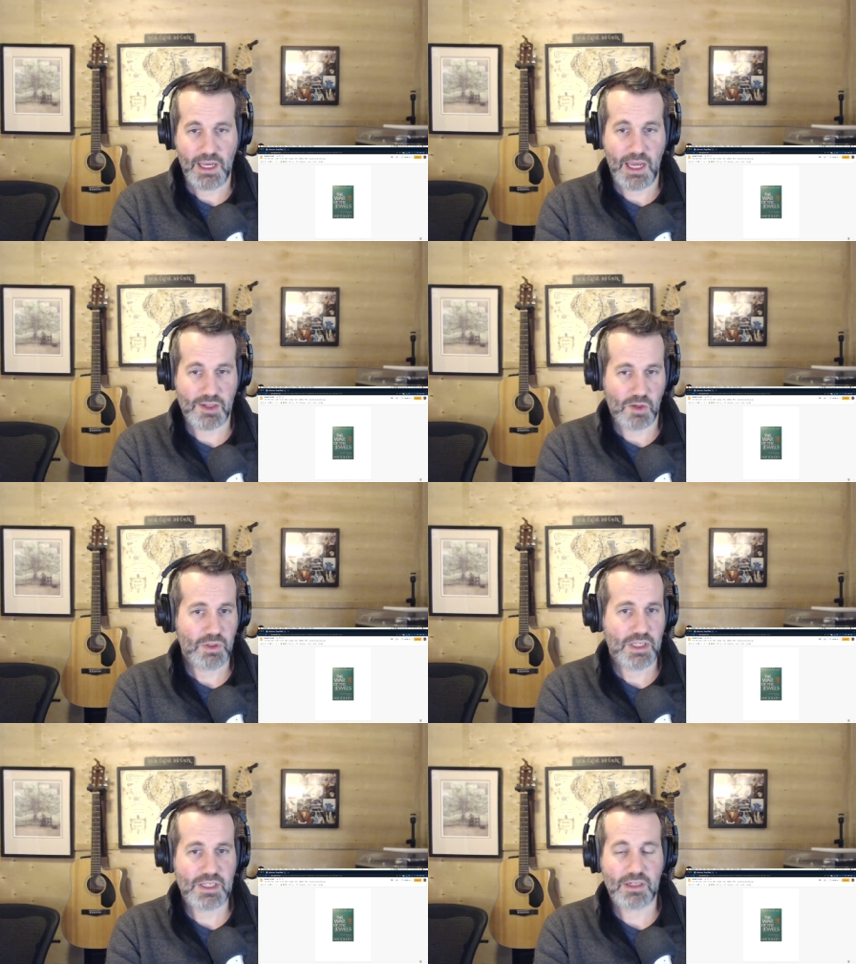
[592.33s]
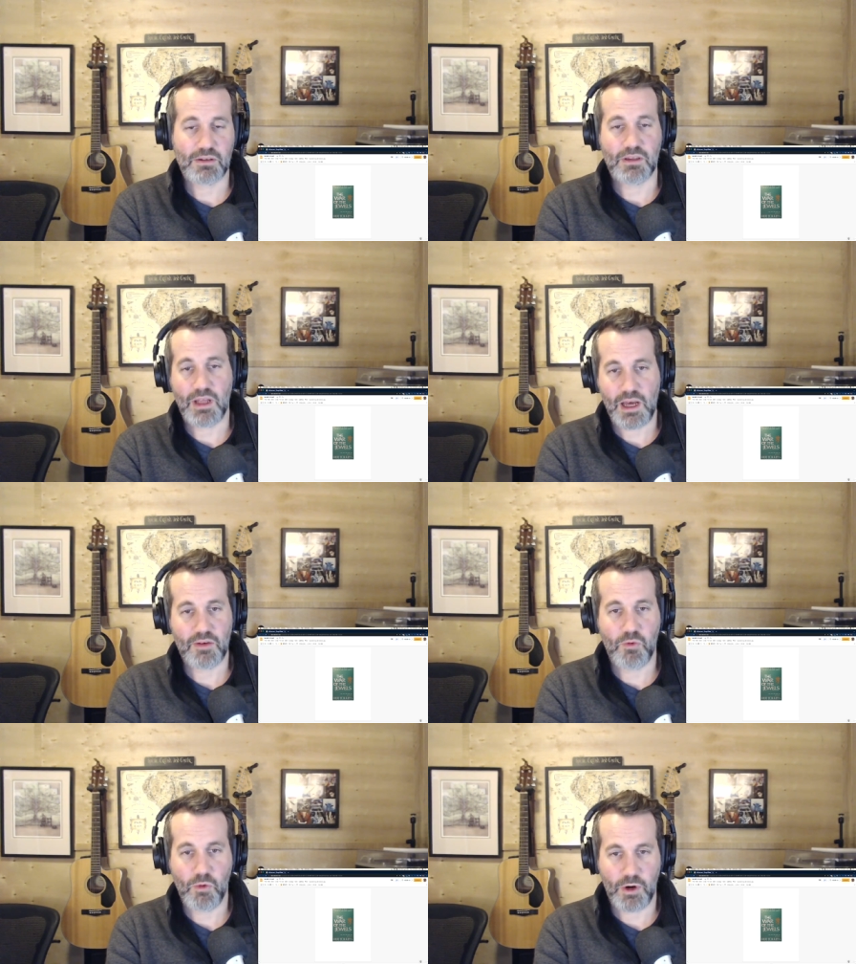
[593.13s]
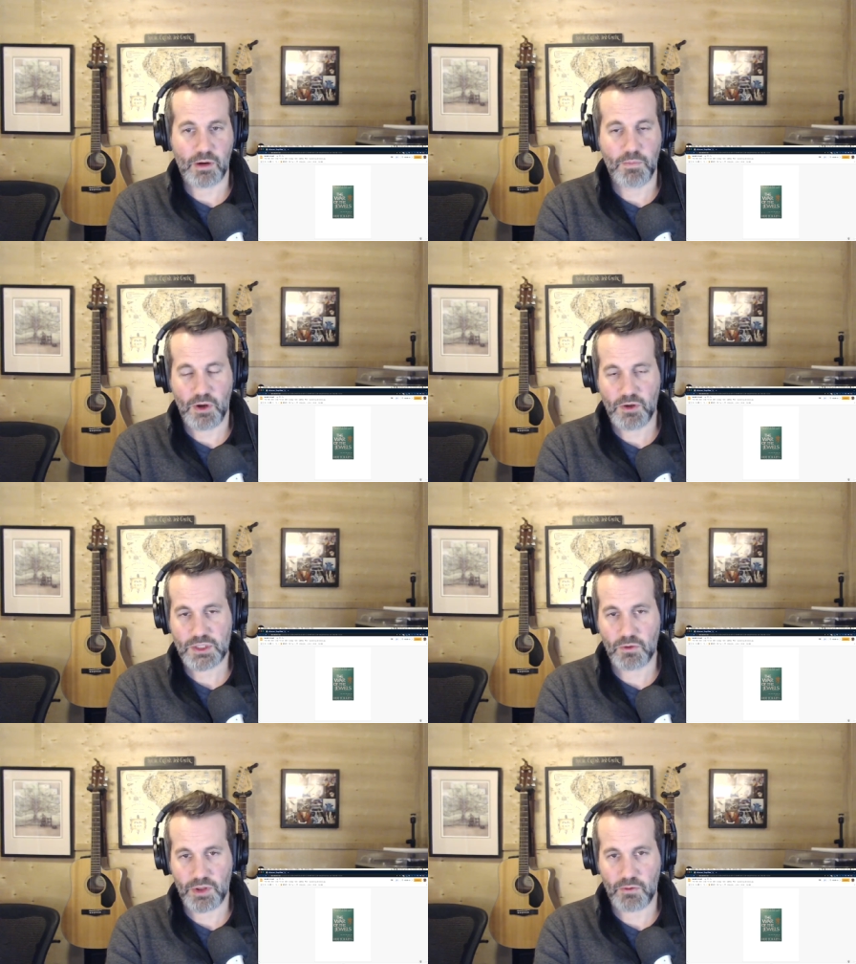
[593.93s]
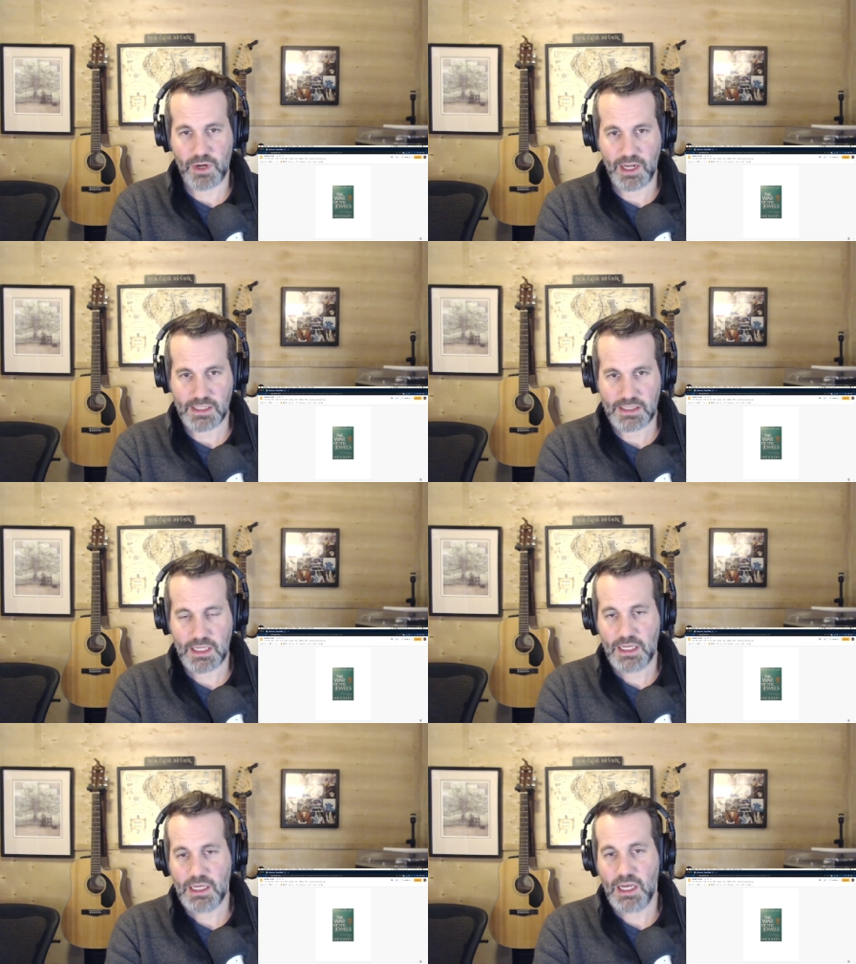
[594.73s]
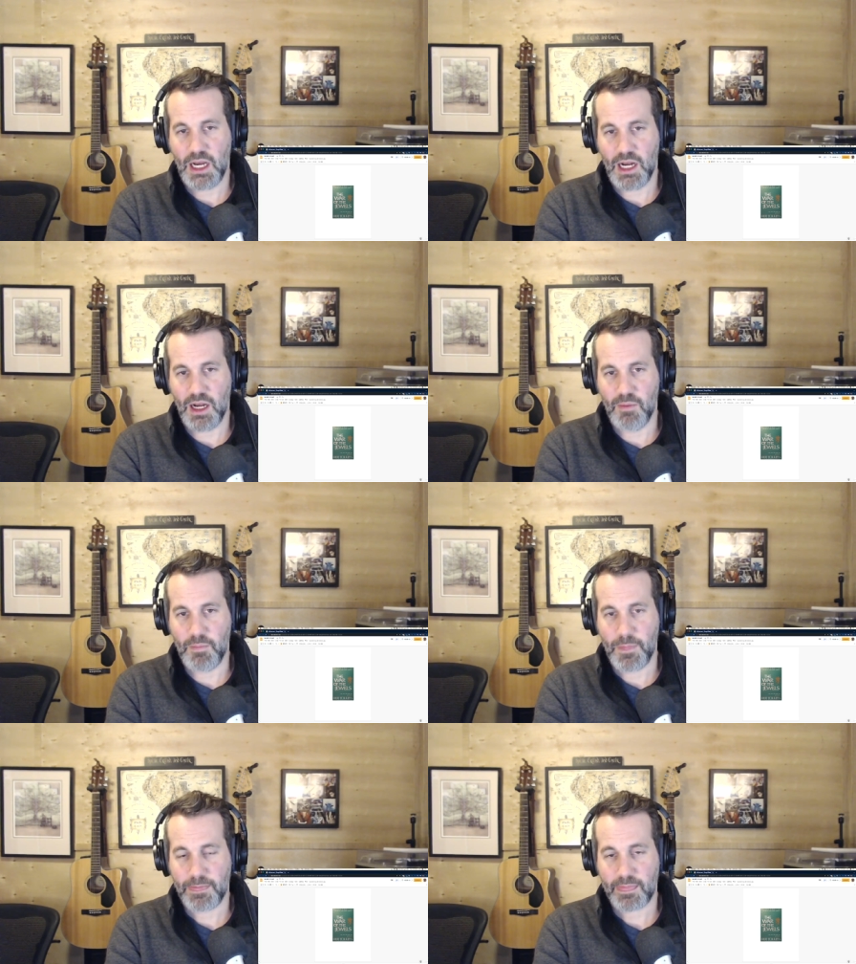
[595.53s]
And Tolkien did a lot of work post Lord of the Rings um,